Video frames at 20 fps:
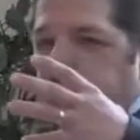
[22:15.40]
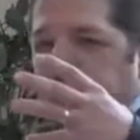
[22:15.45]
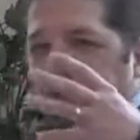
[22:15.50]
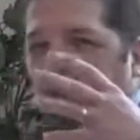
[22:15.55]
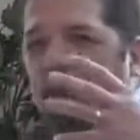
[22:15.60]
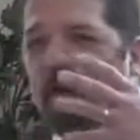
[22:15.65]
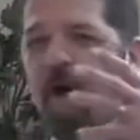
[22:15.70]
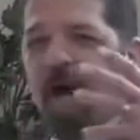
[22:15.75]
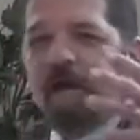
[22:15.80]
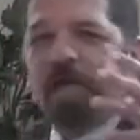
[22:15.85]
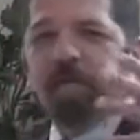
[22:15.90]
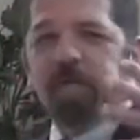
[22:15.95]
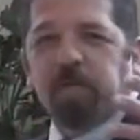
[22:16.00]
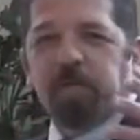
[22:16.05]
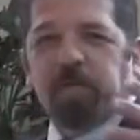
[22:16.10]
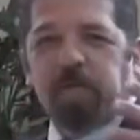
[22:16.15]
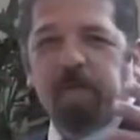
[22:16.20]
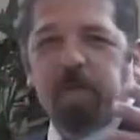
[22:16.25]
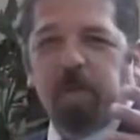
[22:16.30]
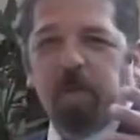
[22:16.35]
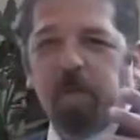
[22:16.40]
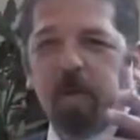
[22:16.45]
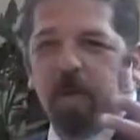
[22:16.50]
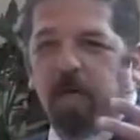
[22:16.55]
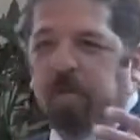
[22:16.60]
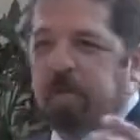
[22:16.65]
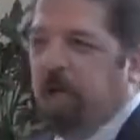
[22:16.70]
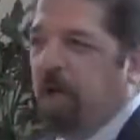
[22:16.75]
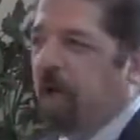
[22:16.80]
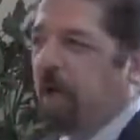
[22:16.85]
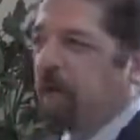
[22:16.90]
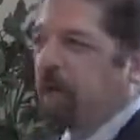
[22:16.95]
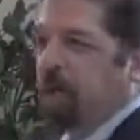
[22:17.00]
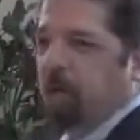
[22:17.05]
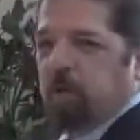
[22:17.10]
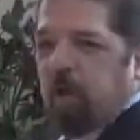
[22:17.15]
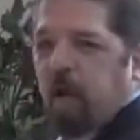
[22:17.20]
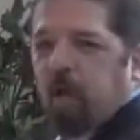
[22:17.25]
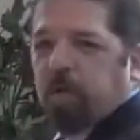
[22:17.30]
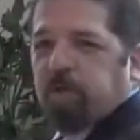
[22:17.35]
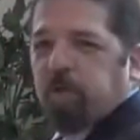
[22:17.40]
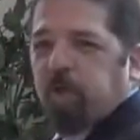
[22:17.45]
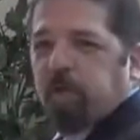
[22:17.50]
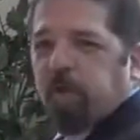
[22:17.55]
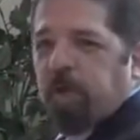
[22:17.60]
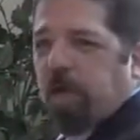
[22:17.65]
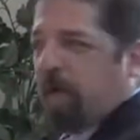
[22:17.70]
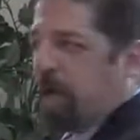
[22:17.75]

but they're not his complete works. There's also the